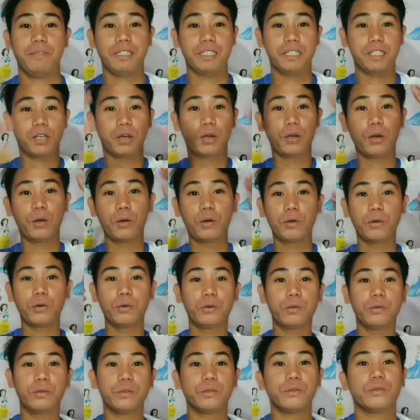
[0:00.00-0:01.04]
So
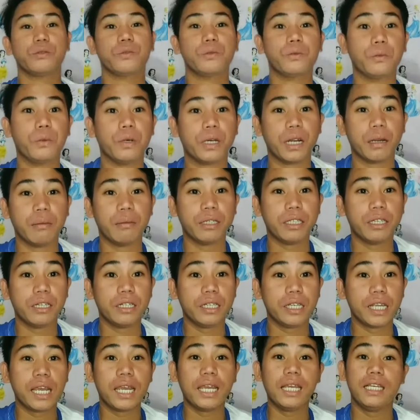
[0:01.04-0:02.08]
whatever you say,